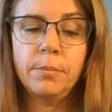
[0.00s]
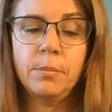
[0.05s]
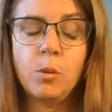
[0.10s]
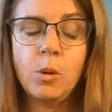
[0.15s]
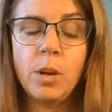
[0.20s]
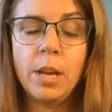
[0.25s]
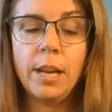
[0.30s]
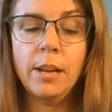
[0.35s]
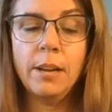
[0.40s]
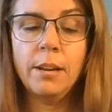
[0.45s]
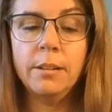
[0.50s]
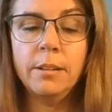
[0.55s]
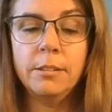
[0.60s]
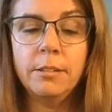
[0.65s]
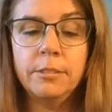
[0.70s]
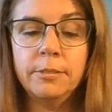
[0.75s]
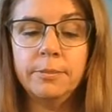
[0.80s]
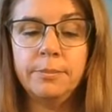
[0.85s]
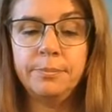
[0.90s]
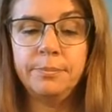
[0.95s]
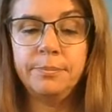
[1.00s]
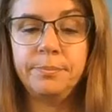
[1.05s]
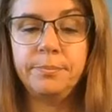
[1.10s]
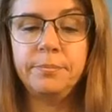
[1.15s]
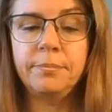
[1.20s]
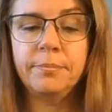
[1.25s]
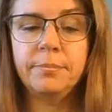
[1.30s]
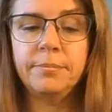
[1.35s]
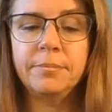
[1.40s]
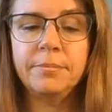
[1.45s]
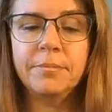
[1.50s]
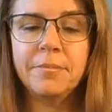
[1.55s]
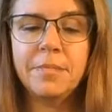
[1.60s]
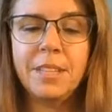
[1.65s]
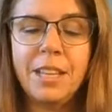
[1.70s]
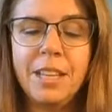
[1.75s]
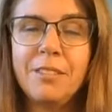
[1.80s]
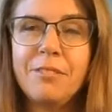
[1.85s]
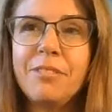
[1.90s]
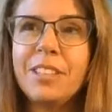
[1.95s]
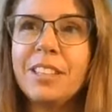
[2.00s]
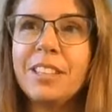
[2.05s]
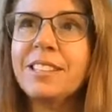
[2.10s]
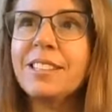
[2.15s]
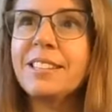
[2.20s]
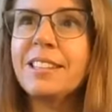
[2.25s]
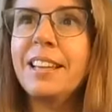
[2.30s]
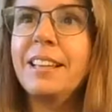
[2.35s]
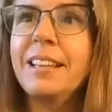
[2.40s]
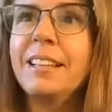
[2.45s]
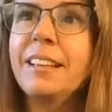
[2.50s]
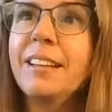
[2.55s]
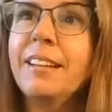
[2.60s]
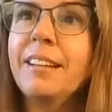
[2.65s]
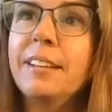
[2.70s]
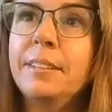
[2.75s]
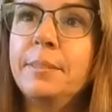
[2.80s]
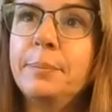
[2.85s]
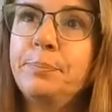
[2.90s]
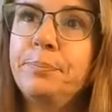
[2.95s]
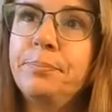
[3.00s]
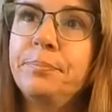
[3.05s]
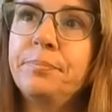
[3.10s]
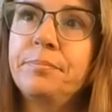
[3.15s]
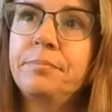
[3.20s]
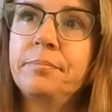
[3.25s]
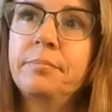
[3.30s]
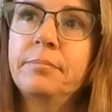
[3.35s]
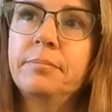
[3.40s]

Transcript: wow, feels like um,